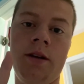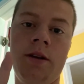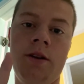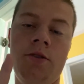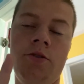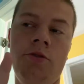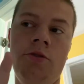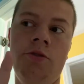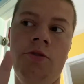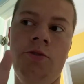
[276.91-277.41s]

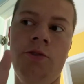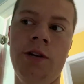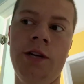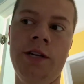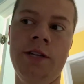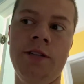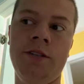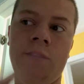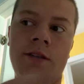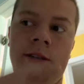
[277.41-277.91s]
who
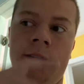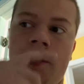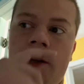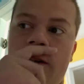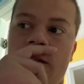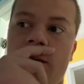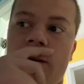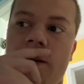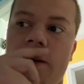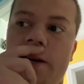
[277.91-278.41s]
is
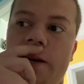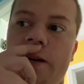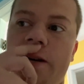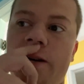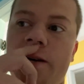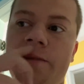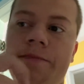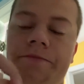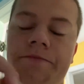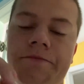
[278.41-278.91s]

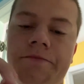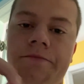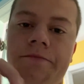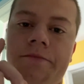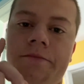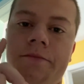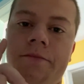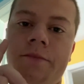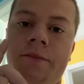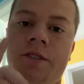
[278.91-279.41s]
um,
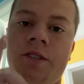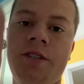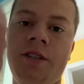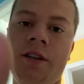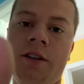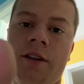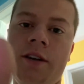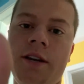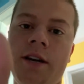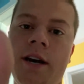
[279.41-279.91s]

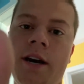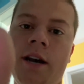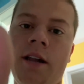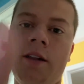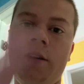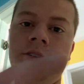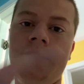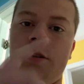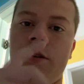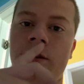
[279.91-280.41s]
still in
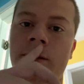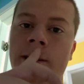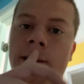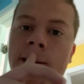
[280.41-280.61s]
college.